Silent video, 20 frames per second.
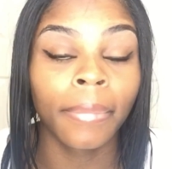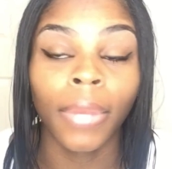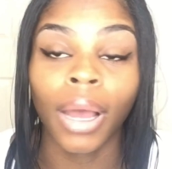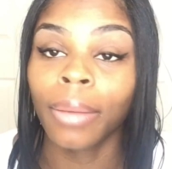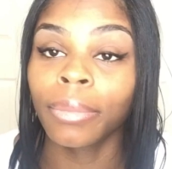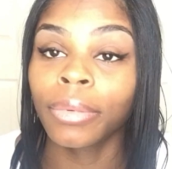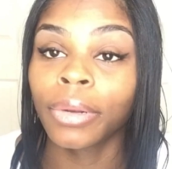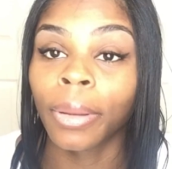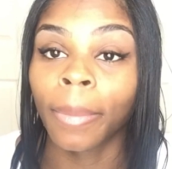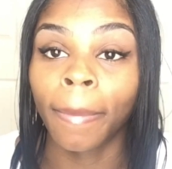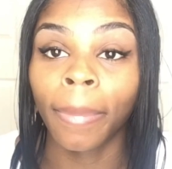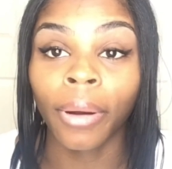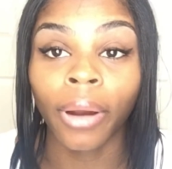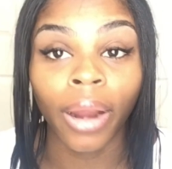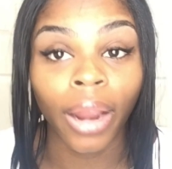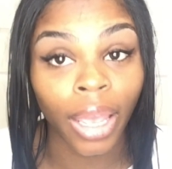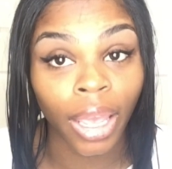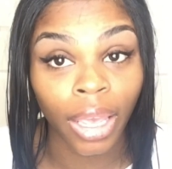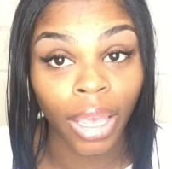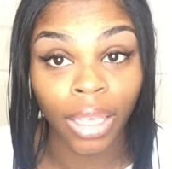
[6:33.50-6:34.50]
I'm
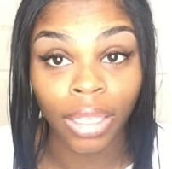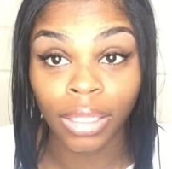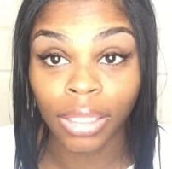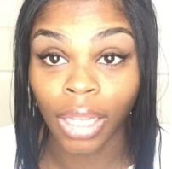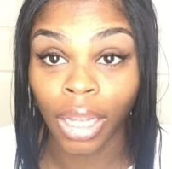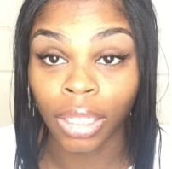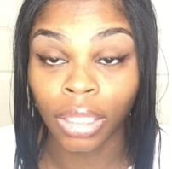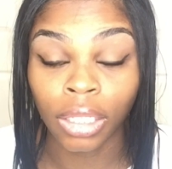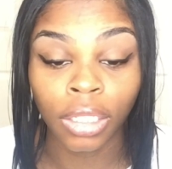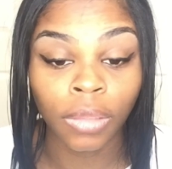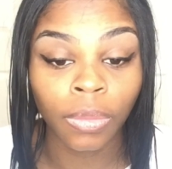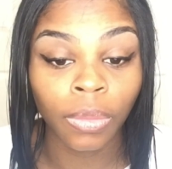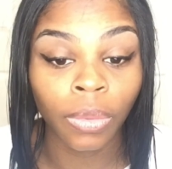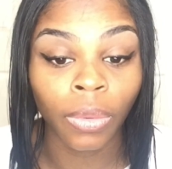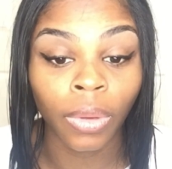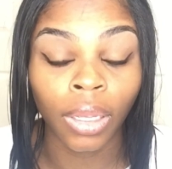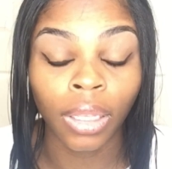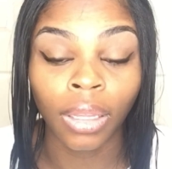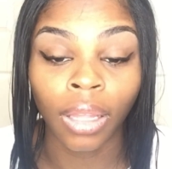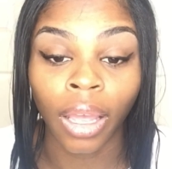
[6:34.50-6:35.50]
depressed at this
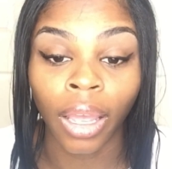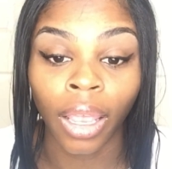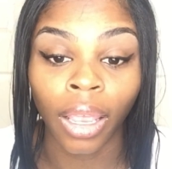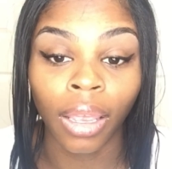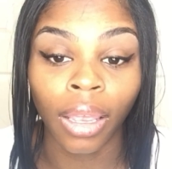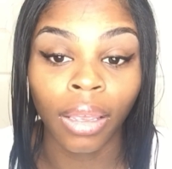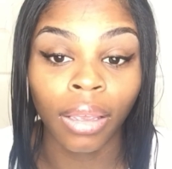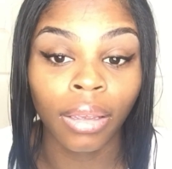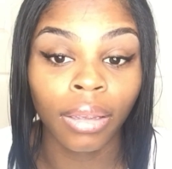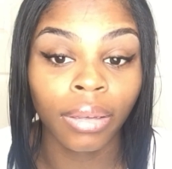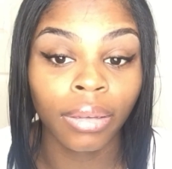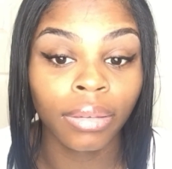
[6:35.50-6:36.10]
point. Like,